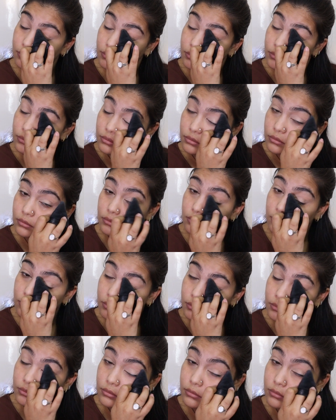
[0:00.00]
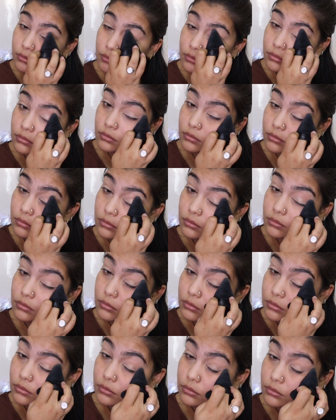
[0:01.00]
the translucent powder all
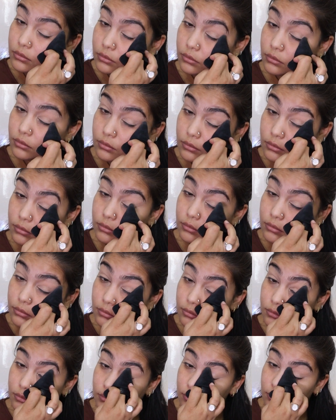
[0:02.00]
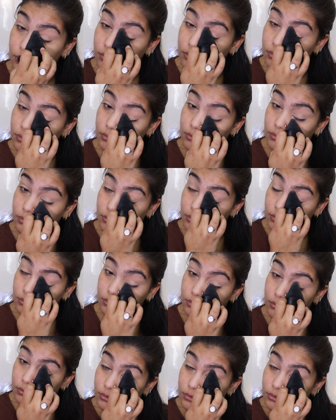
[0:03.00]
over my eyelids using this.